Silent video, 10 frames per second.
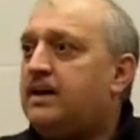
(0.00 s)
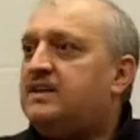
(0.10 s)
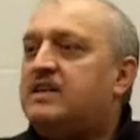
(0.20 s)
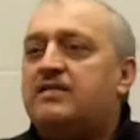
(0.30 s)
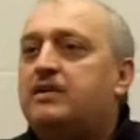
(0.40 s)

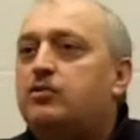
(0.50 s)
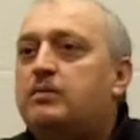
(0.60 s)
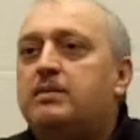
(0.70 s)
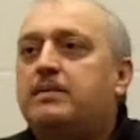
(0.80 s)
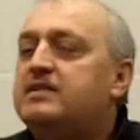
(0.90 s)
And the driver
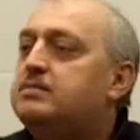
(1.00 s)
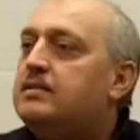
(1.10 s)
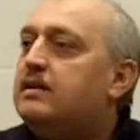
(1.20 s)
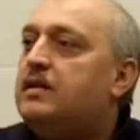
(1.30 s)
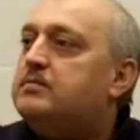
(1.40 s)
told me, please
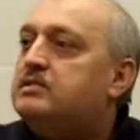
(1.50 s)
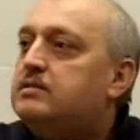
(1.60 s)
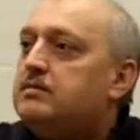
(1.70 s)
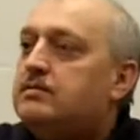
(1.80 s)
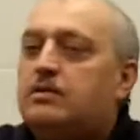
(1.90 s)
brother, come
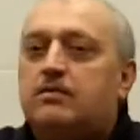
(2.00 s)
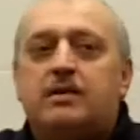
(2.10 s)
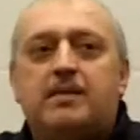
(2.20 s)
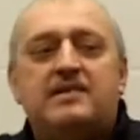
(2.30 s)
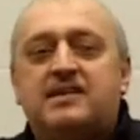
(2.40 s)
see.
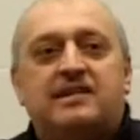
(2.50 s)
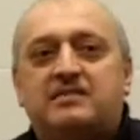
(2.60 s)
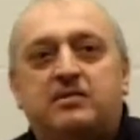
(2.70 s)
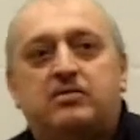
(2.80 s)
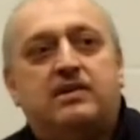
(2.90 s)
They might
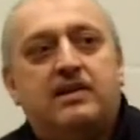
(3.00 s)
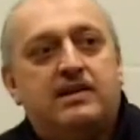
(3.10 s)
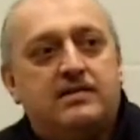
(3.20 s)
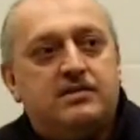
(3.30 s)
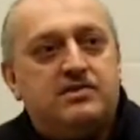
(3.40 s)
sentence me to 10
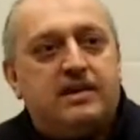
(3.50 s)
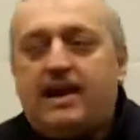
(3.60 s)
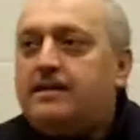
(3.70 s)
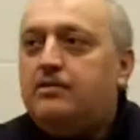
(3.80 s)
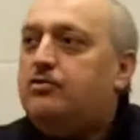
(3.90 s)
years in jail.
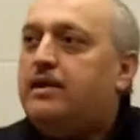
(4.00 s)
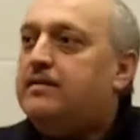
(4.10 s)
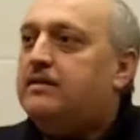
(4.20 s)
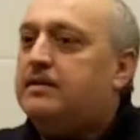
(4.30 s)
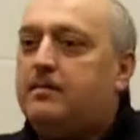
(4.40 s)
I didn't do anything.